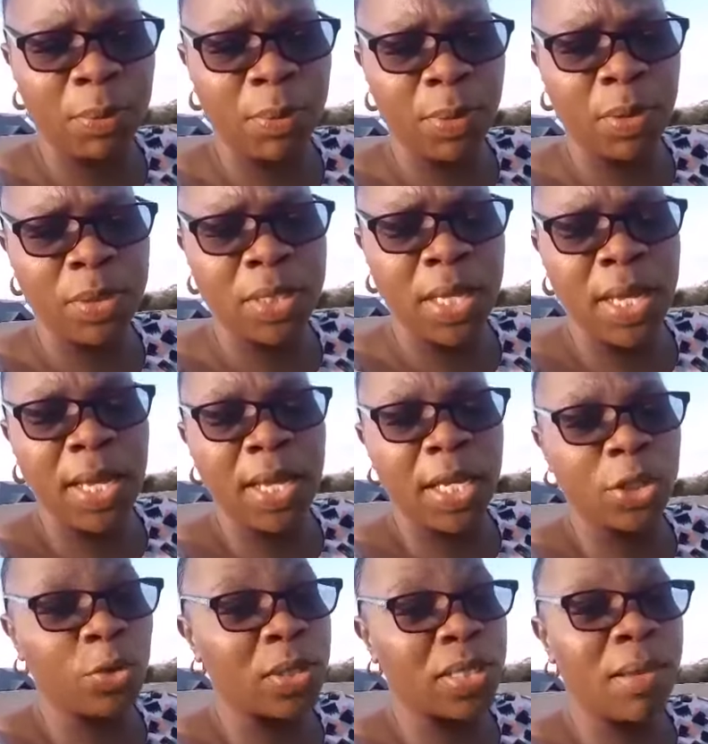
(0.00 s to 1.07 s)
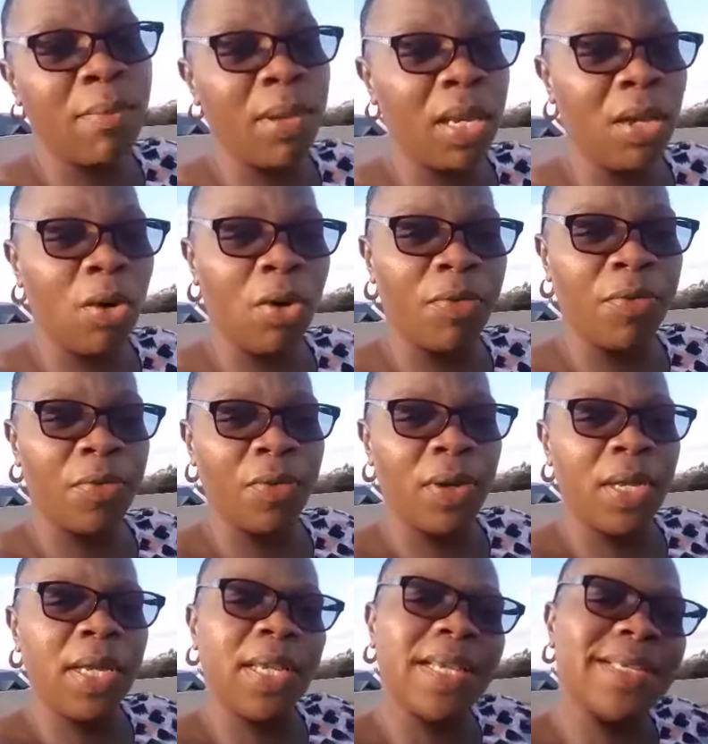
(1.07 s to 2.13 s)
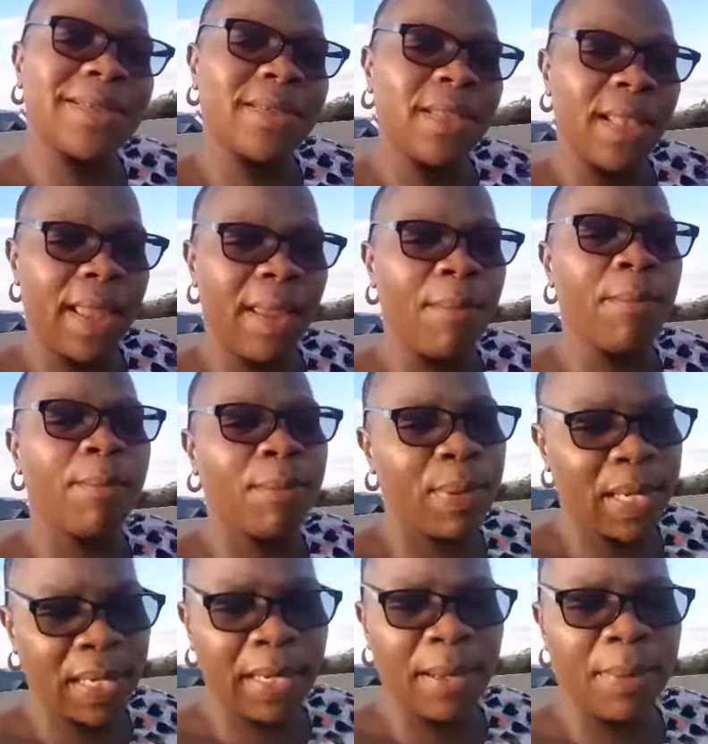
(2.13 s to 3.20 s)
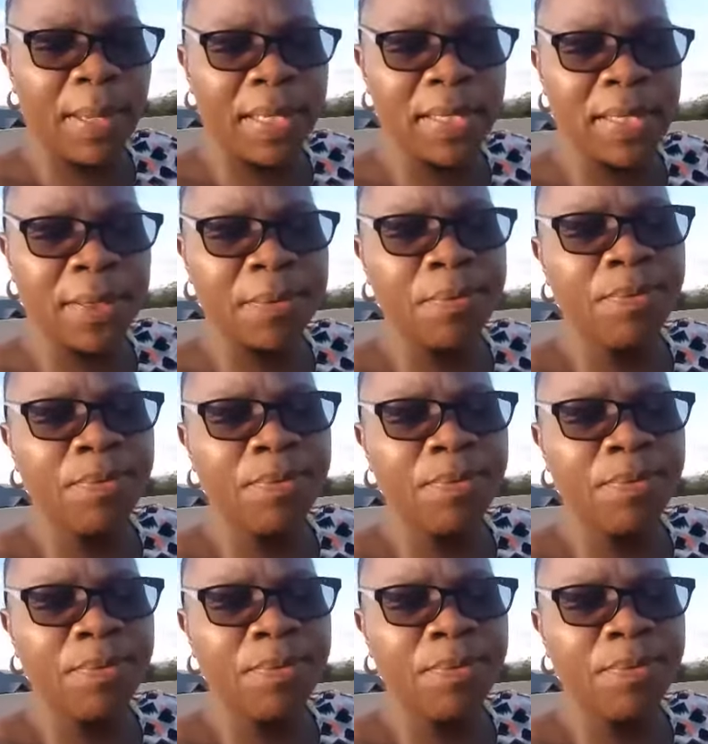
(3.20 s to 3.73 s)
because it was the meaning of his name, Barnabas.